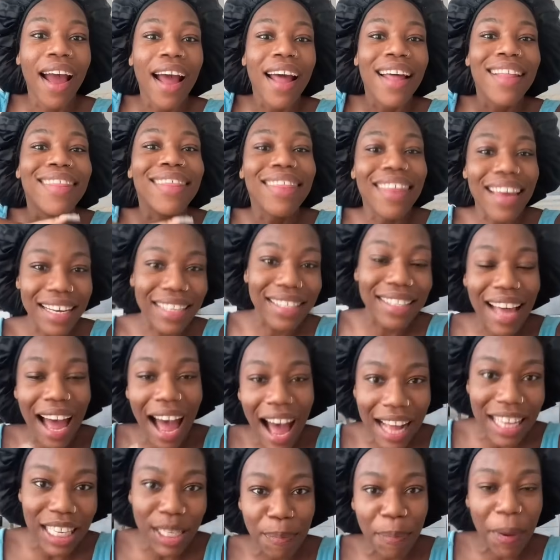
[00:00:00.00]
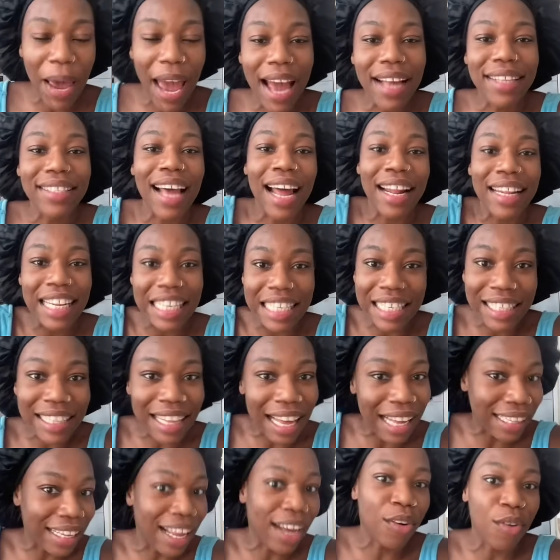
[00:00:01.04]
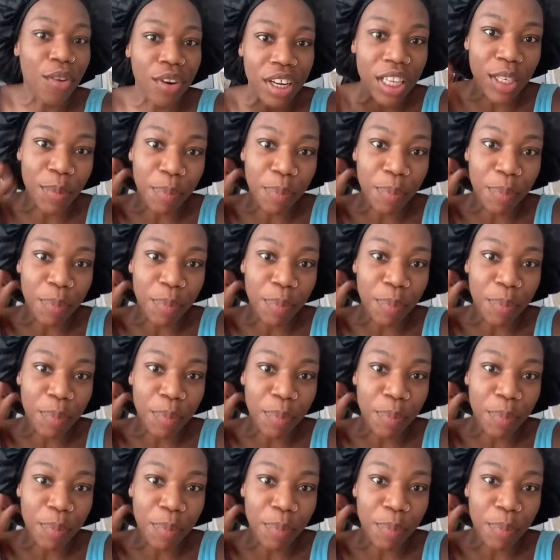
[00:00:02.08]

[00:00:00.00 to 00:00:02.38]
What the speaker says: this aspect and this thing that God has